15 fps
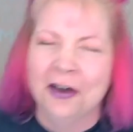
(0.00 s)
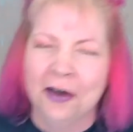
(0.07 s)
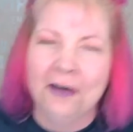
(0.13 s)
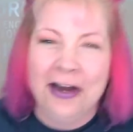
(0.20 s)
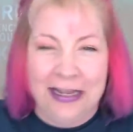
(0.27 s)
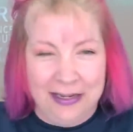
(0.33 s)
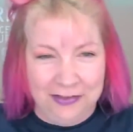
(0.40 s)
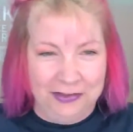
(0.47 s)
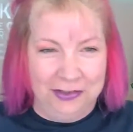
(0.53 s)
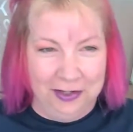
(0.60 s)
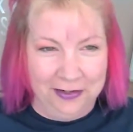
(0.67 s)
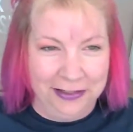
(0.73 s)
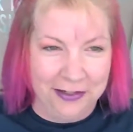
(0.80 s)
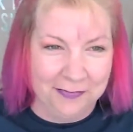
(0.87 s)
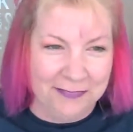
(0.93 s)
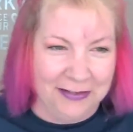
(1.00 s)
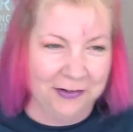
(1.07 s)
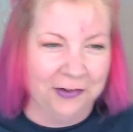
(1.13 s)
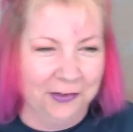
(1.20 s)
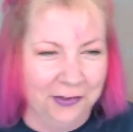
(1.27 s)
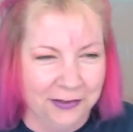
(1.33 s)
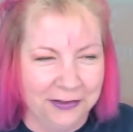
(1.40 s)
Or I guess Charlie could be
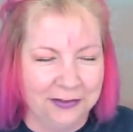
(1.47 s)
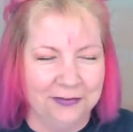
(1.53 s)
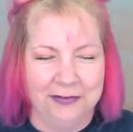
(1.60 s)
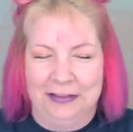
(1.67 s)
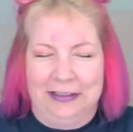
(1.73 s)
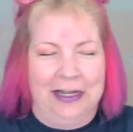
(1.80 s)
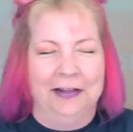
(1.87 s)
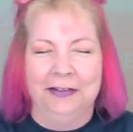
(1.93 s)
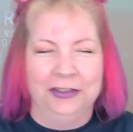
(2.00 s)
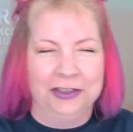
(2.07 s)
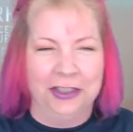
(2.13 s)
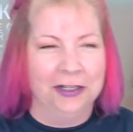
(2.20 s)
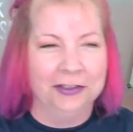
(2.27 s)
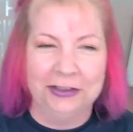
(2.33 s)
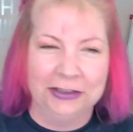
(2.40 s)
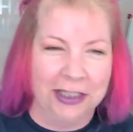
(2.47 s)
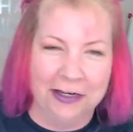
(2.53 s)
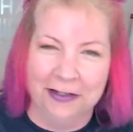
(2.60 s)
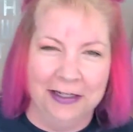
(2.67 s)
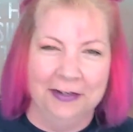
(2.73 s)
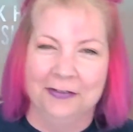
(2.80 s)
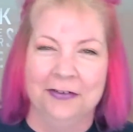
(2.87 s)
a girl too. Tell
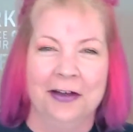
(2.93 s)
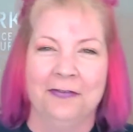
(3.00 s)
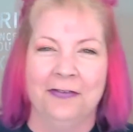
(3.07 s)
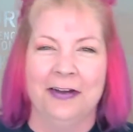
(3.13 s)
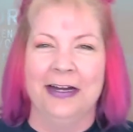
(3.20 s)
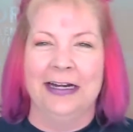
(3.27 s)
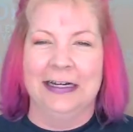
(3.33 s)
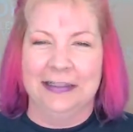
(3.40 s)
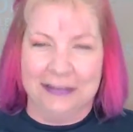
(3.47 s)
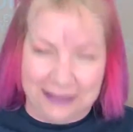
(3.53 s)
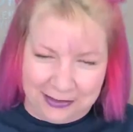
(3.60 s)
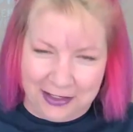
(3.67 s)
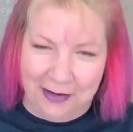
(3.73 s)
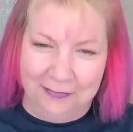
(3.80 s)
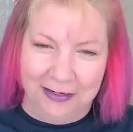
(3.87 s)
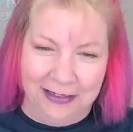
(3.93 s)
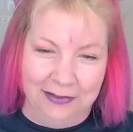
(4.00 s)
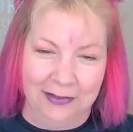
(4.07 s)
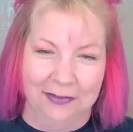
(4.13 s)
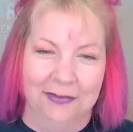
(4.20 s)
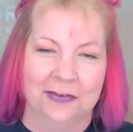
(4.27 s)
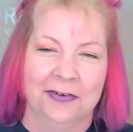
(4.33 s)
Charlie, whoever it is, to come
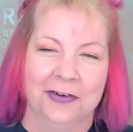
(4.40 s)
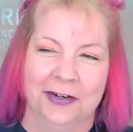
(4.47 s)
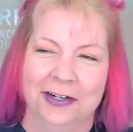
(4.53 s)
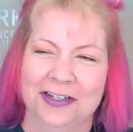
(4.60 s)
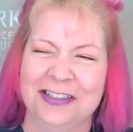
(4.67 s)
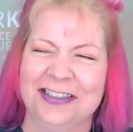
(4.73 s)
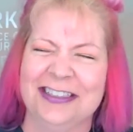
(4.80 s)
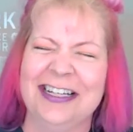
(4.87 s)
get their horse.